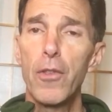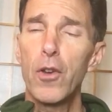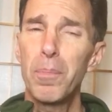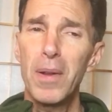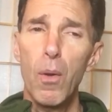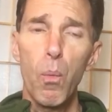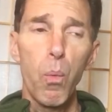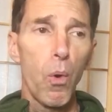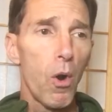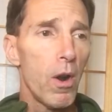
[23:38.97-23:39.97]
There's been a
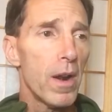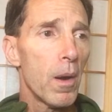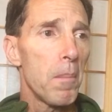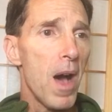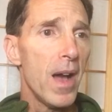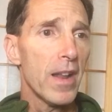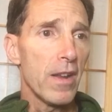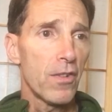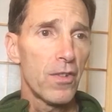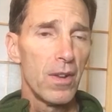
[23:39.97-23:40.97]
war on our
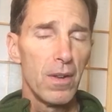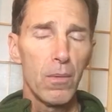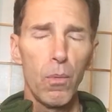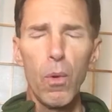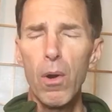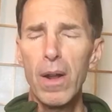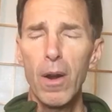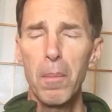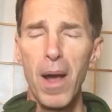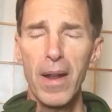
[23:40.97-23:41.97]
bodies, on
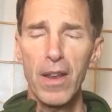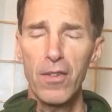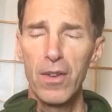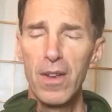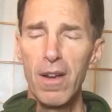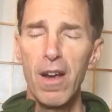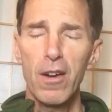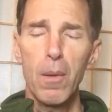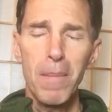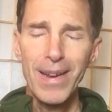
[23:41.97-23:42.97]

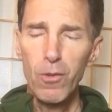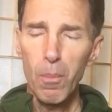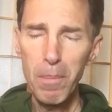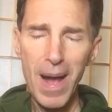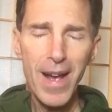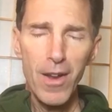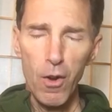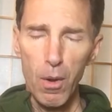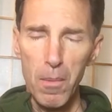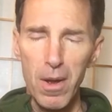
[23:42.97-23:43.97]
our
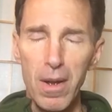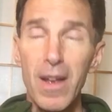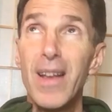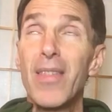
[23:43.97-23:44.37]
microbiome,